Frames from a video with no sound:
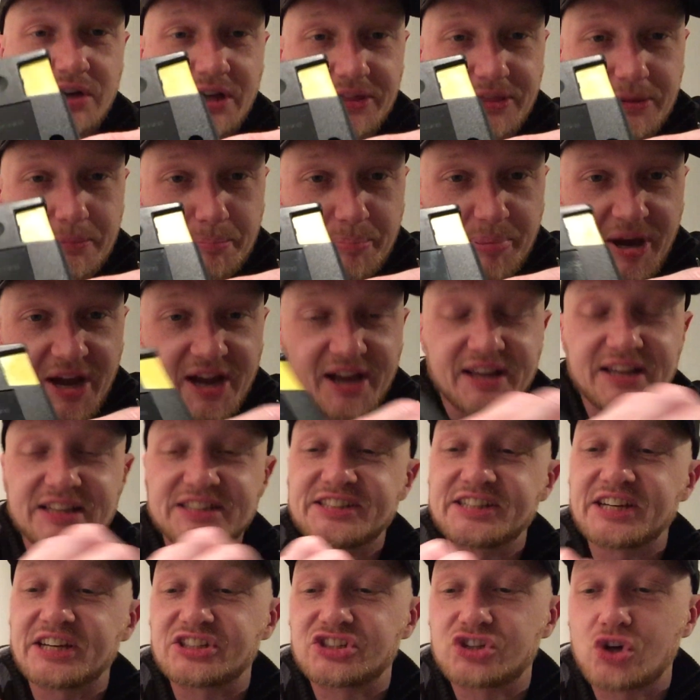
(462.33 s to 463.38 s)
at the back, it
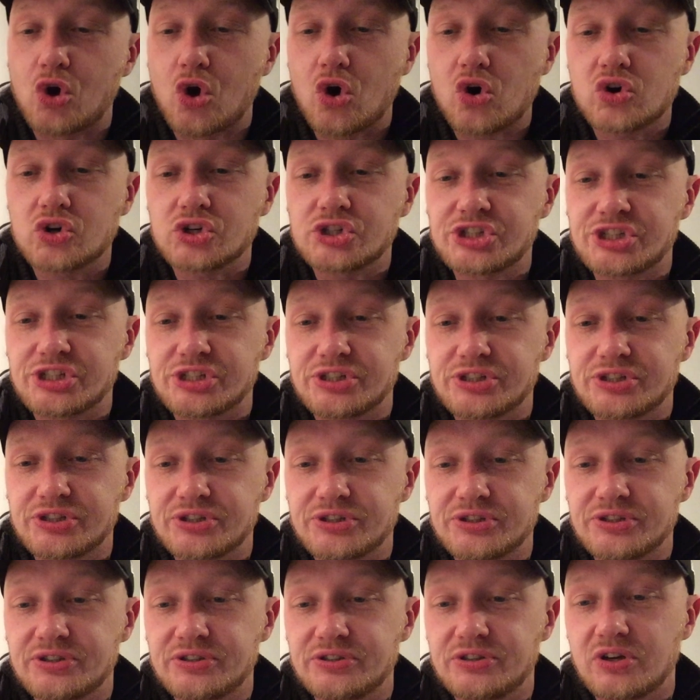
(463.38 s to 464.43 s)
says
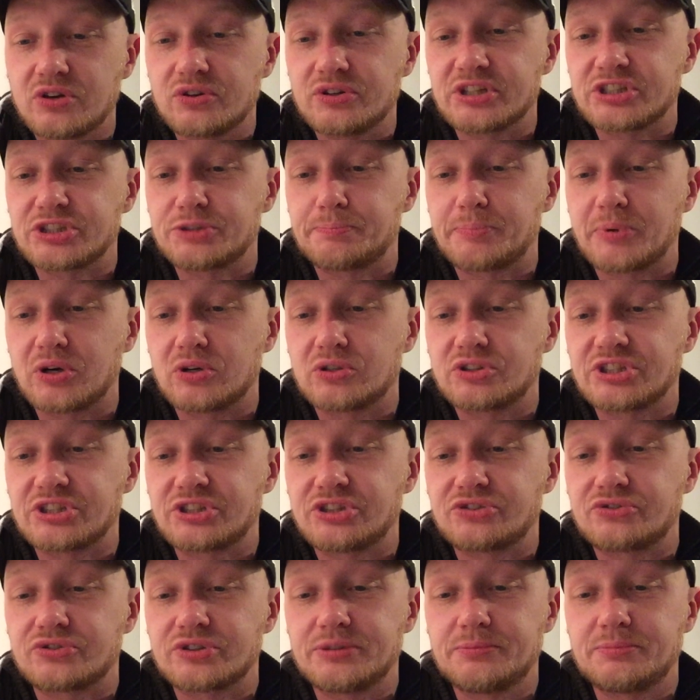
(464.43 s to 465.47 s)
caution, don't expose
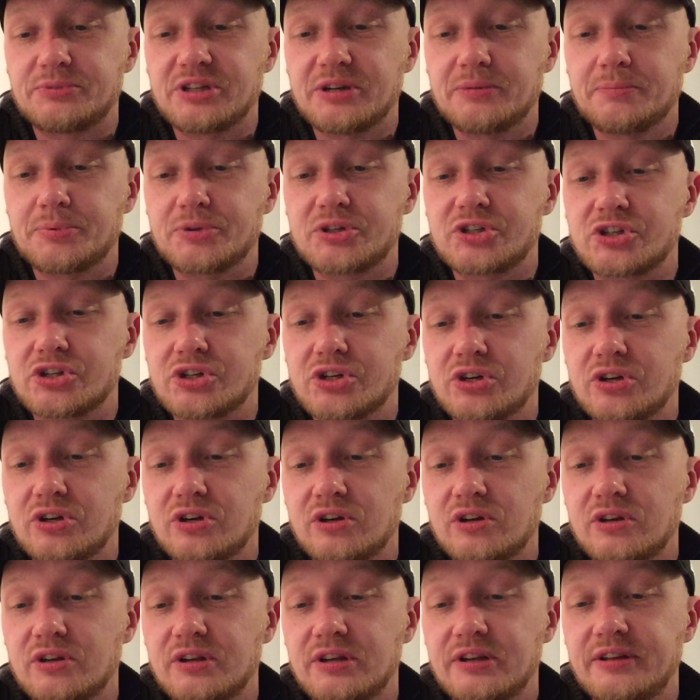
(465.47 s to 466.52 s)
extreme
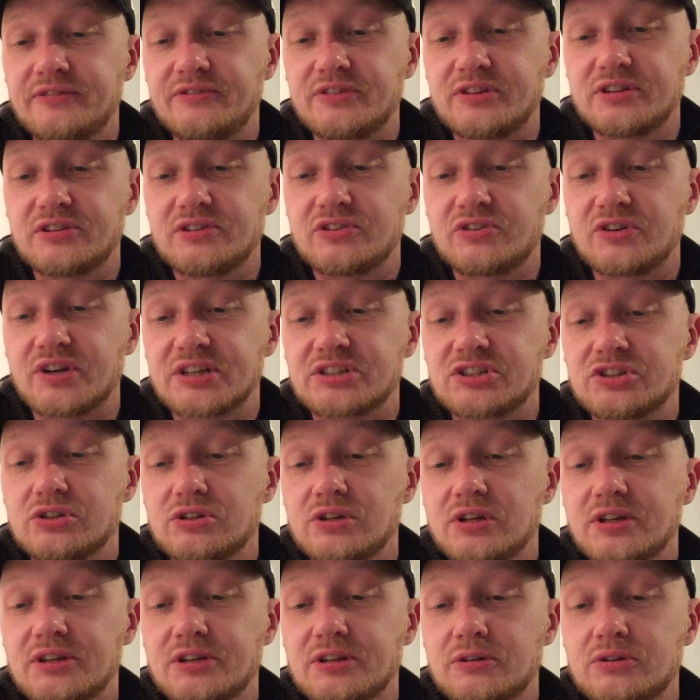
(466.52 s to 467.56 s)
temperature, leave it in the direct
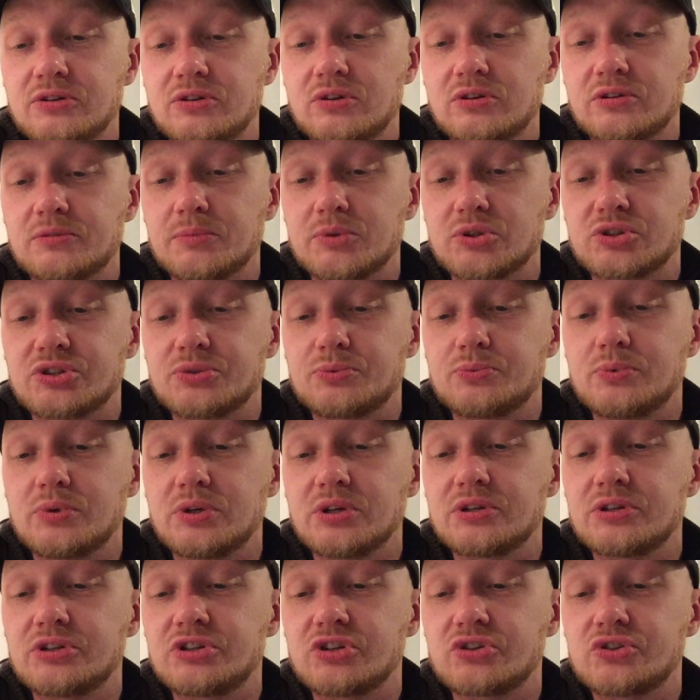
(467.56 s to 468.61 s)
sunlight, and don't immerse in
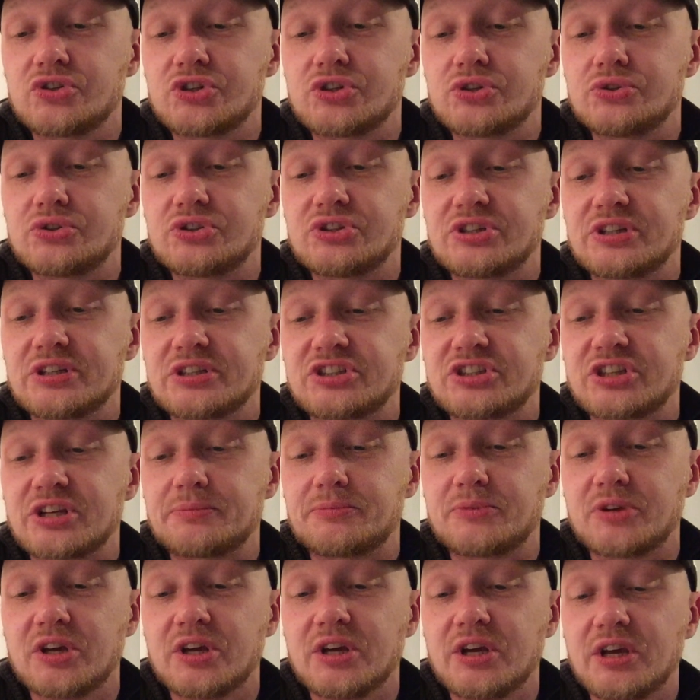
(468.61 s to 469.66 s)
water, don't use it
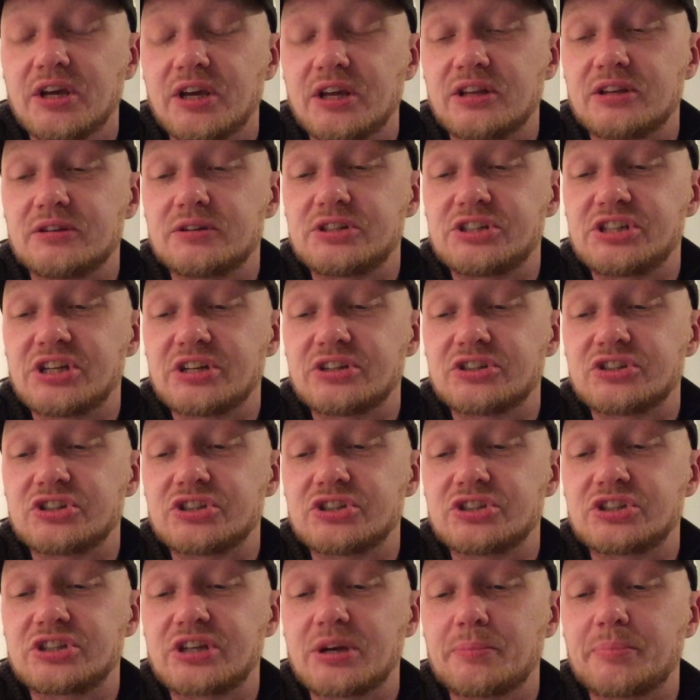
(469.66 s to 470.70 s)
except in a
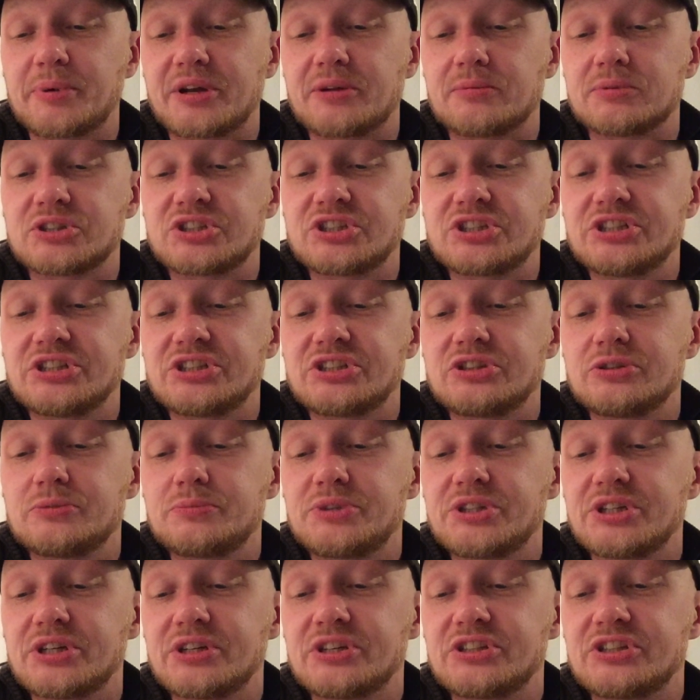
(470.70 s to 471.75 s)
Genesis compatible system.
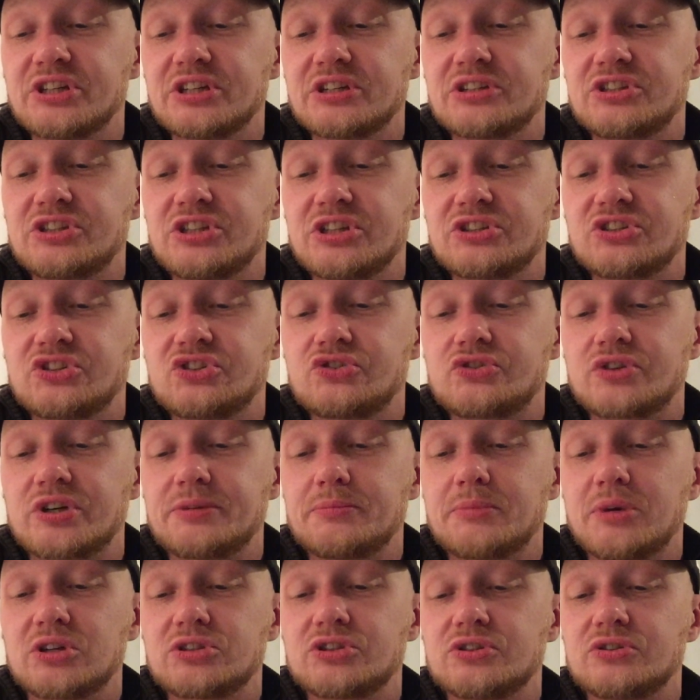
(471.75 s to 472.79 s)
Sega Genesis
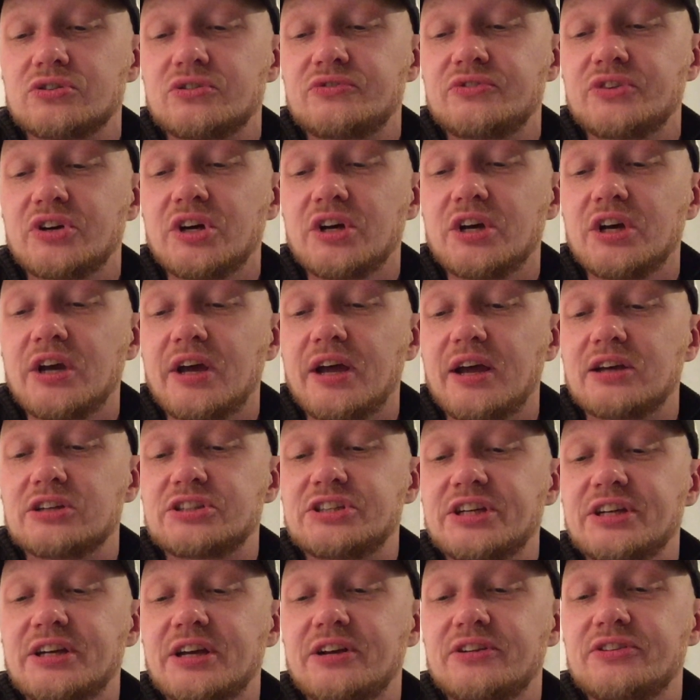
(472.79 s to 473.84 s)
trademarks of
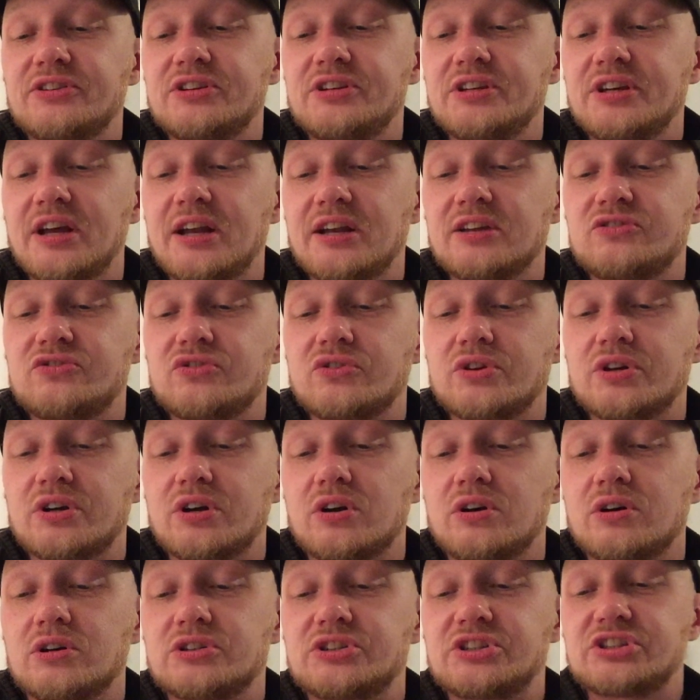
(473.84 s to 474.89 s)
Sega Ltd, Electronic
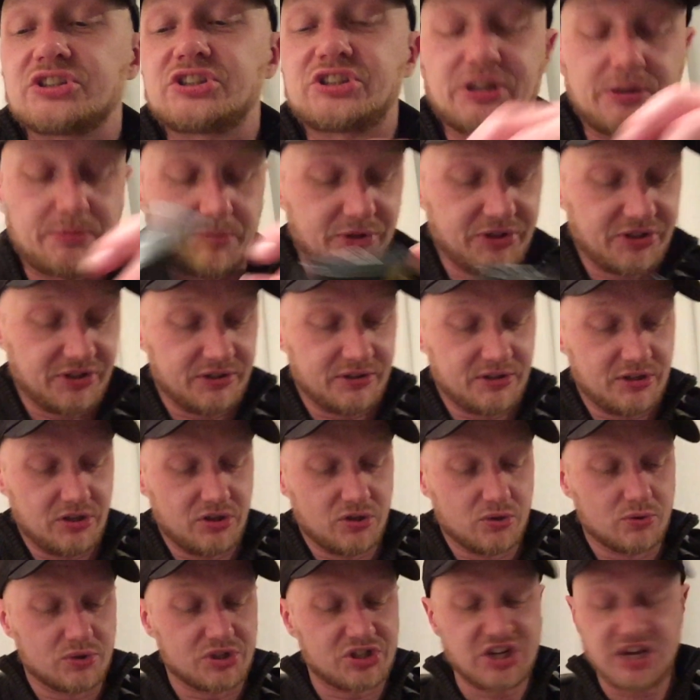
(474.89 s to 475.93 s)
Arts, assembled in the
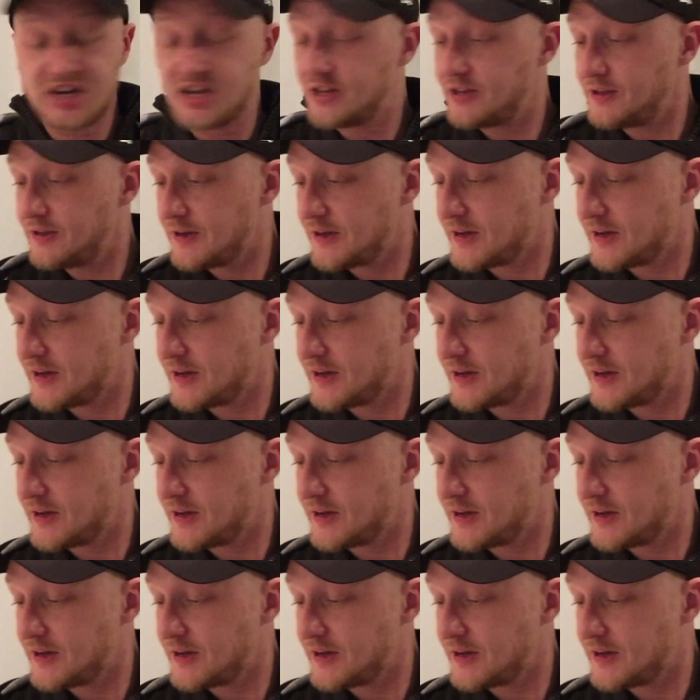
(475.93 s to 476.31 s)
USA.